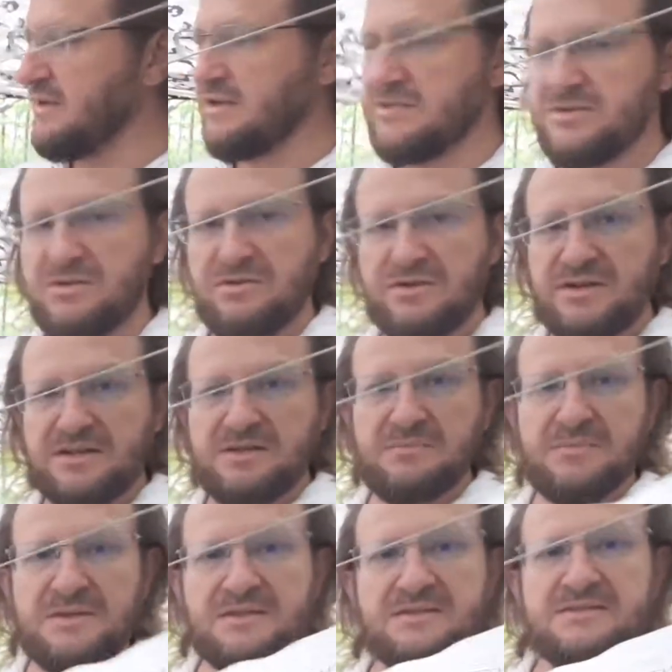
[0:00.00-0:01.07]
so that it can
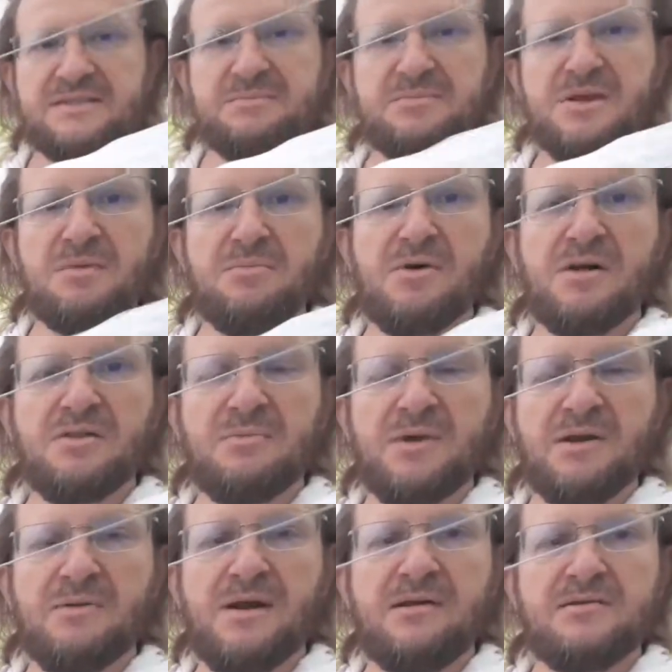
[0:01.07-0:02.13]
be zipped up all the way
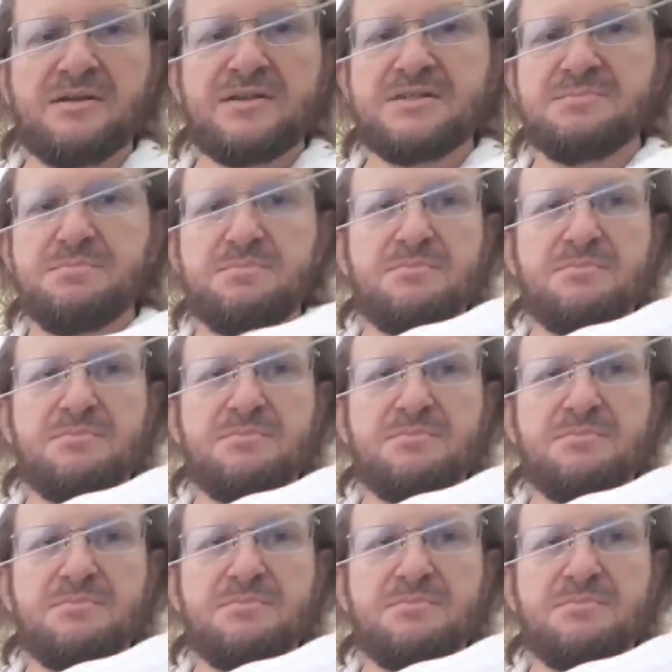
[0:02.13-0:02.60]
around us